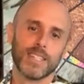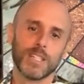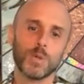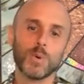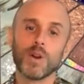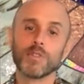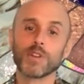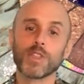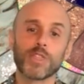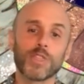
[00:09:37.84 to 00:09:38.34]

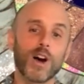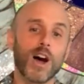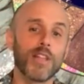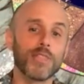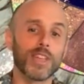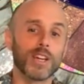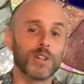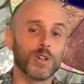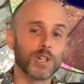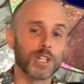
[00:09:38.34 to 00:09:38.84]
Whoever thought
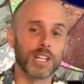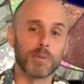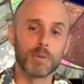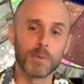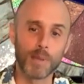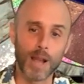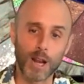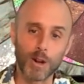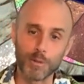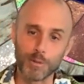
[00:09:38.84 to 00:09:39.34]
that hooking up
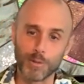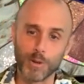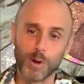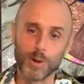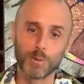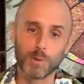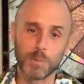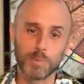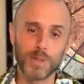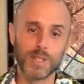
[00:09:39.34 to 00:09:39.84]
a
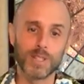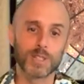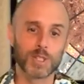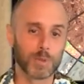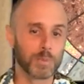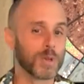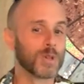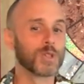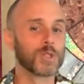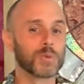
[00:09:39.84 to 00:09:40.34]
microphone would be a
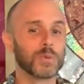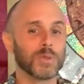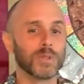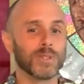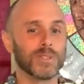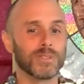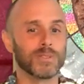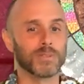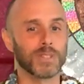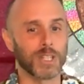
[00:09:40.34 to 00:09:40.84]

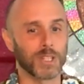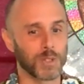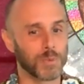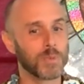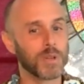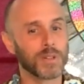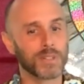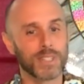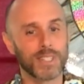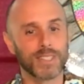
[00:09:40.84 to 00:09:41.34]
spiritual
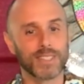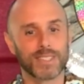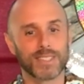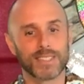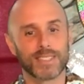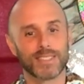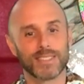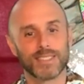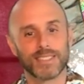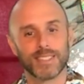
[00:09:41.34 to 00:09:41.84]
experience?
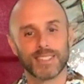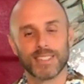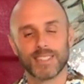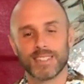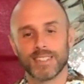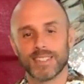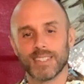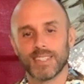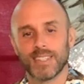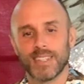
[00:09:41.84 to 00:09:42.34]

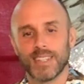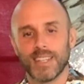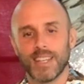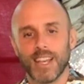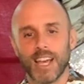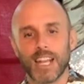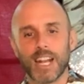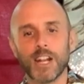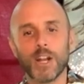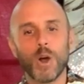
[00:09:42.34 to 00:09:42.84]

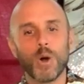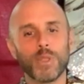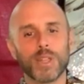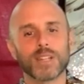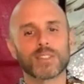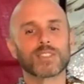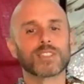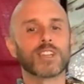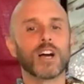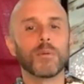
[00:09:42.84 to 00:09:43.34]
And I know
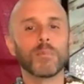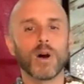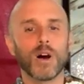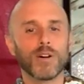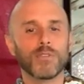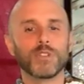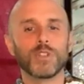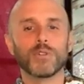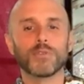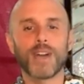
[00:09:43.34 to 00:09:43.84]
that some
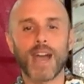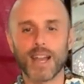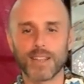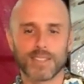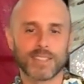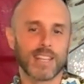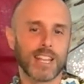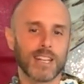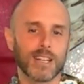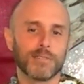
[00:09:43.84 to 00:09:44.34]
of you
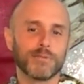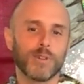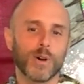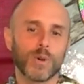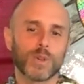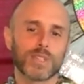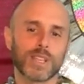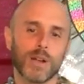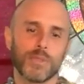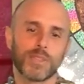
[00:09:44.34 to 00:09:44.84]
vaccinated
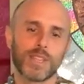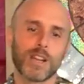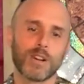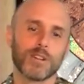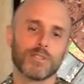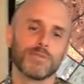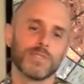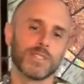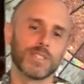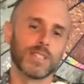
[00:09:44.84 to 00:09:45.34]
folks out there
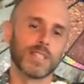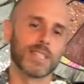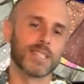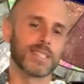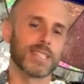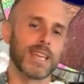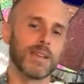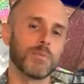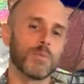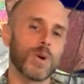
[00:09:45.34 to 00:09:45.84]
are feeling the
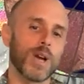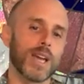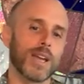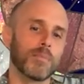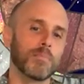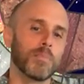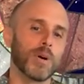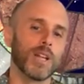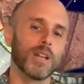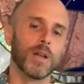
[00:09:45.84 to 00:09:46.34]
same way,
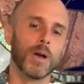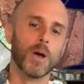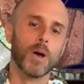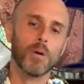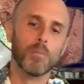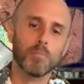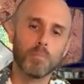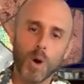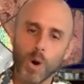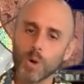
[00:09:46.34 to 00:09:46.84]
but
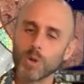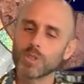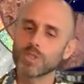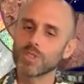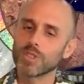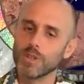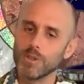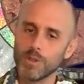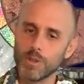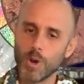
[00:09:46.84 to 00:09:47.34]

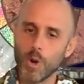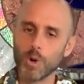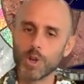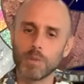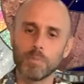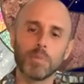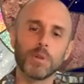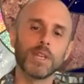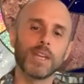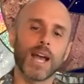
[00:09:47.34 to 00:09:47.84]
most
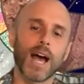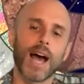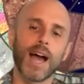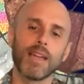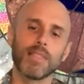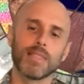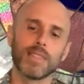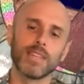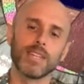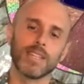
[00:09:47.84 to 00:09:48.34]
notably,
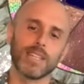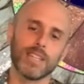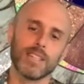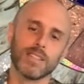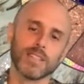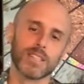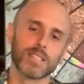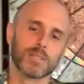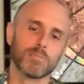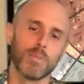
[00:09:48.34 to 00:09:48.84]
I think,
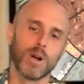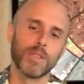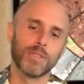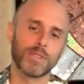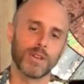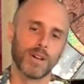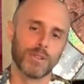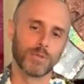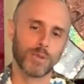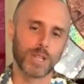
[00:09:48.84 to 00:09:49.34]
in this month
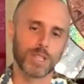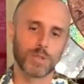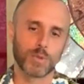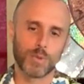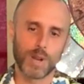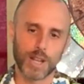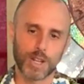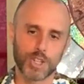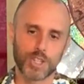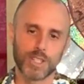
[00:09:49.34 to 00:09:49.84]
of
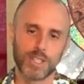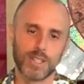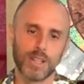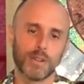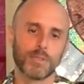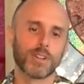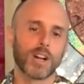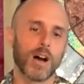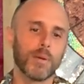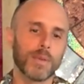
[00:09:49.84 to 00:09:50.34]
resurrection,
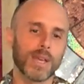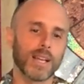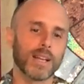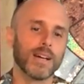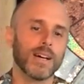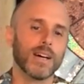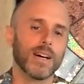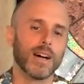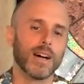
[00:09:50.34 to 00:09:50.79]
of coming